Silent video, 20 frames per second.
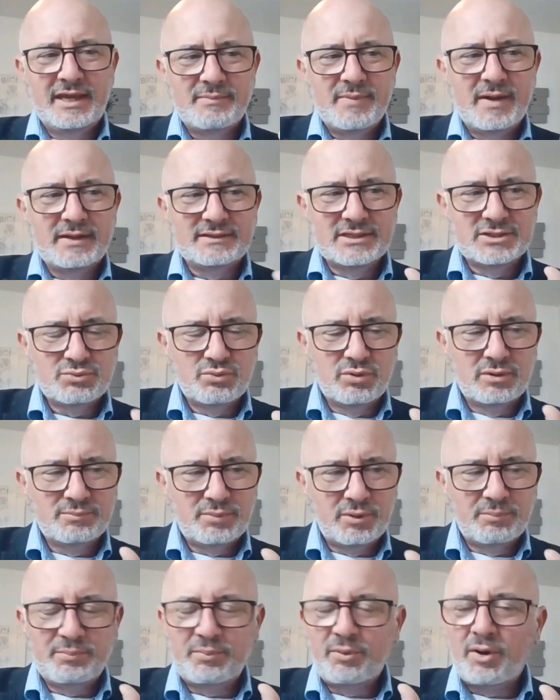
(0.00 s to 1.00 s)
Think about this
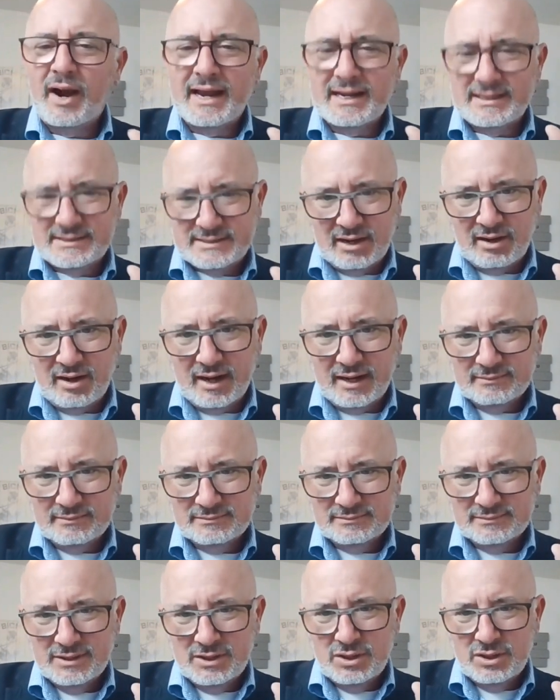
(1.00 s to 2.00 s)
word,
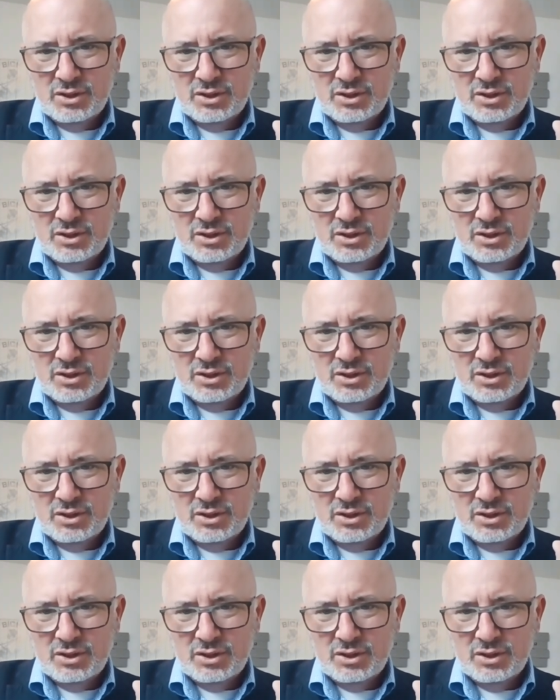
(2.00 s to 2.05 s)
proprietary.